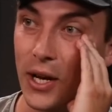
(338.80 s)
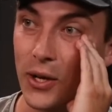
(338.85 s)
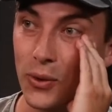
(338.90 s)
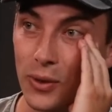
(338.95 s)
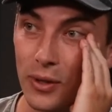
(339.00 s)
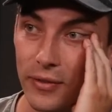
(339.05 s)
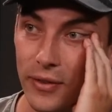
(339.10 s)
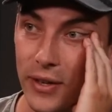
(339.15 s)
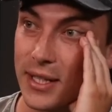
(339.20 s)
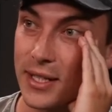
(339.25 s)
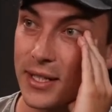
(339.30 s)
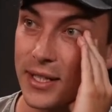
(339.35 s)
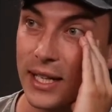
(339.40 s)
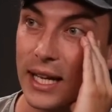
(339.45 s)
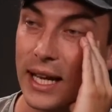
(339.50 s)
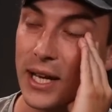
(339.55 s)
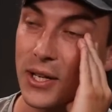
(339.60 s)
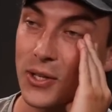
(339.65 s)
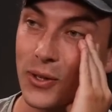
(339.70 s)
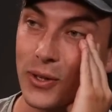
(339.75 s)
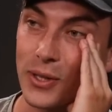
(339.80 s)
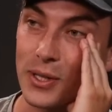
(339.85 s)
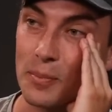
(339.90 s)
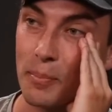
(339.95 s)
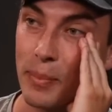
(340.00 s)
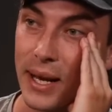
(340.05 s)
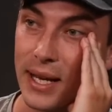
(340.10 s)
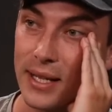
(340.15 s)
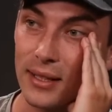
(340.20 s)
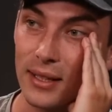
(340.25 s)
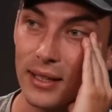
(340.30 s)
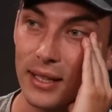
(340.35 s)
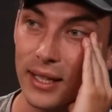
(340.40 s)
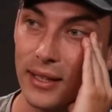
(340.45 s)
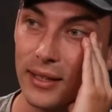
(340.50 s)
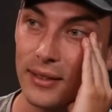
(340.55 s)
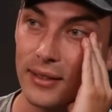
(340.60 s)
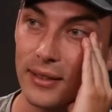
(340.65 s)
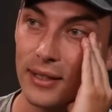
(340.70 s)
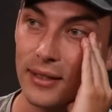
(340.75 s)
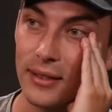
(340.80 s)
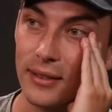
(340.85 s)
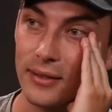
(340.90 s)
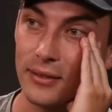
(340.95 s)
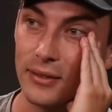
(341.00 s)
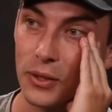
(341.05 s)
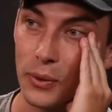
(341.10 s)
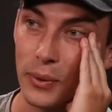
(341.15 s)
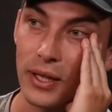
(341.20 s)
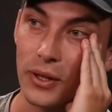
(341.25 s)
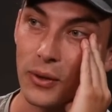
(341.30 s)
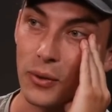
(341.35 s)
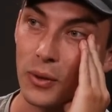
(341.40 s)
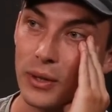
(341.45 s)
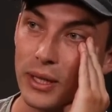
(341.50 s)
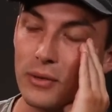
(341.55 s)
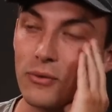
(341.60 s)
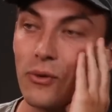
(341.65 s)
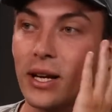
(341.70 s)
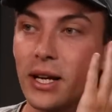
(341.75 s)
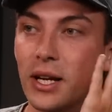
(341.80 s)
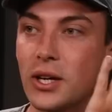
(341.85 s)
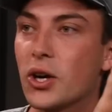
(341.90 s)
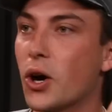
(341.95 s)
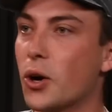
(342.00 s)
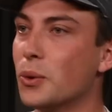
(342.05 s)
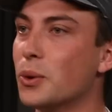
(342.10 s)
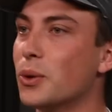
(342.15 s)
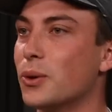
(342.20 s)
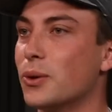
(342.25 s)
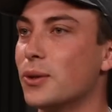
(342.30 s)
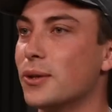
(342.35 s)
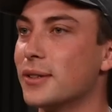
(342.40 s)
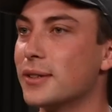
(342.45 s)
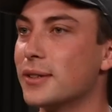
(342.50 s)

a university lecturer is basically doing a group. He's running a cohort.